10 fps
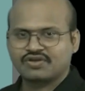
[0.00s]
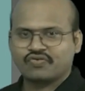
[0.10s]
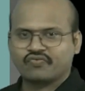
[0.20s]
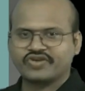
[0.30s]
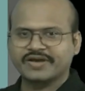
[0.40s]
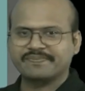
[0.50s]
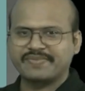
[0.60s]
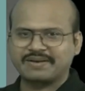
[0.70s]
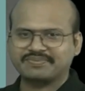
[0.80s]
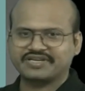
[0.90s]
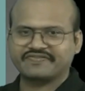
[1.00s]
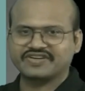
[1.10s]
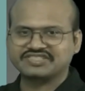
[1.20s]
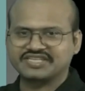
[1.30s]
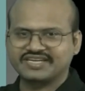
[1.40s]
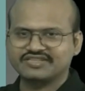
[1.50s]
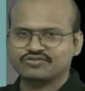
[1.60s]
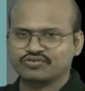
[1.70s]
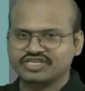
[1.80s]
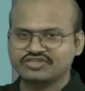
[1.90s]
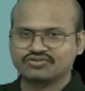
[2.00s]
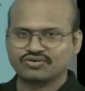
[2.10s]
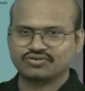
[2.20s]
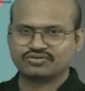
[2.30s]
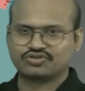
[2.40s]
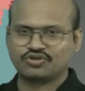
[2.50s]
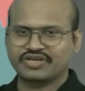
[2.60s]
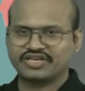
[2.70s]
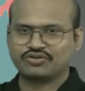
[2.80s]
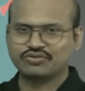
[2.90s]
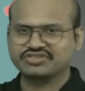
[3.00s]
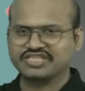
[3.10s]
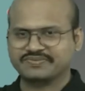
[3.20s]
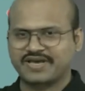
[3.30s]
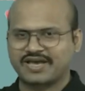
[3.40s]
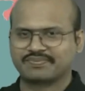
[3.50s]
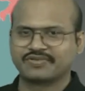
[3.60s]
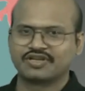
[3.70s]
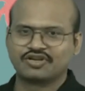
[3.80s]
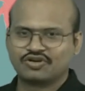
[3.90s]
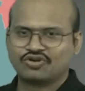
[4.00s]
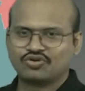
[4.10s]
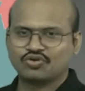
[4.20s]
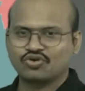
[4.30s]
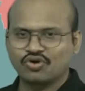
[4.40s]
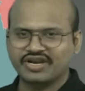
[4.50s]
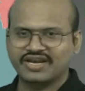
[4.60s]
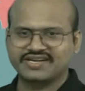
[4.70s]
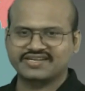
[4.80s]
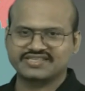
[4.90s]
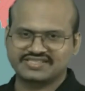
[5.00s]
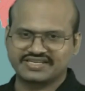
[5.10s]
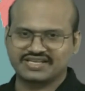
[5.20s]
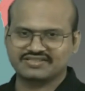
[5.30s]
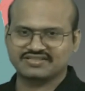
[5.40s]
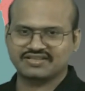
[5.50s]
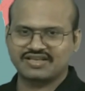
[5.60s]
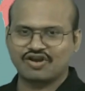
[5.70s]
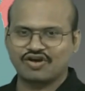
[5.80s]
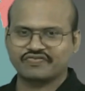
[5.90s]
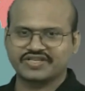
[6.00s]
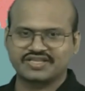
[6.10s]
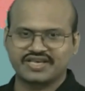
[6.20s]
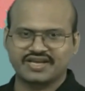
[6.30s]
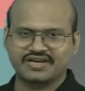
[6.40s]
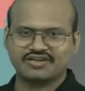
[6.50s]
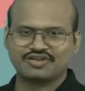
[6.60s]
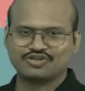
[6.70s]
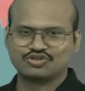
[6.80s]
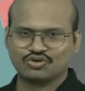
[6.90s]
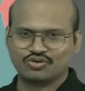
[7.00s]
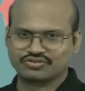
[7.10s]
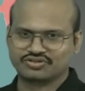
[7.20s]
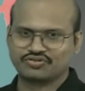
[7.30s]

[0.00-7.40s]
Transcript: We have mapped different cities to this zone, so you can use this map to correlate the cities along with their zones.